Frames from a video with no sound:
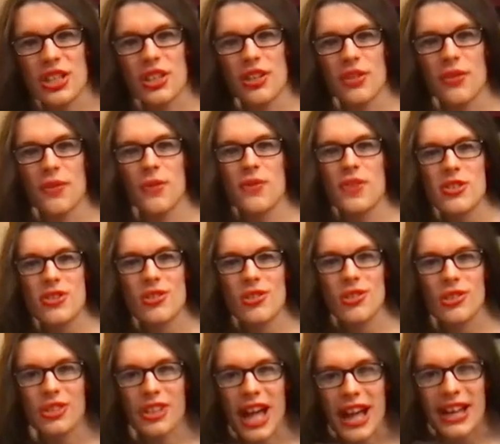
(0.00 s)
in a
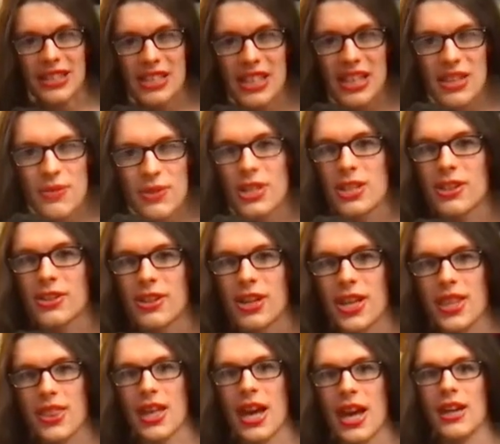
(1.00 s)
physical activity
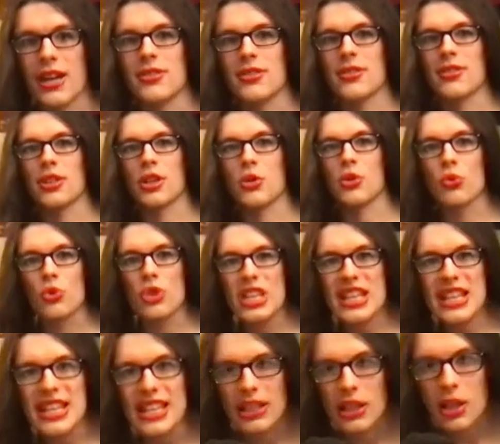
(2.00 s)
like that, like
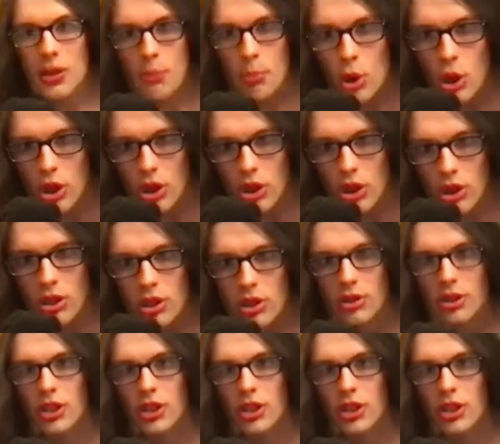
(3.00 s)
reading a book,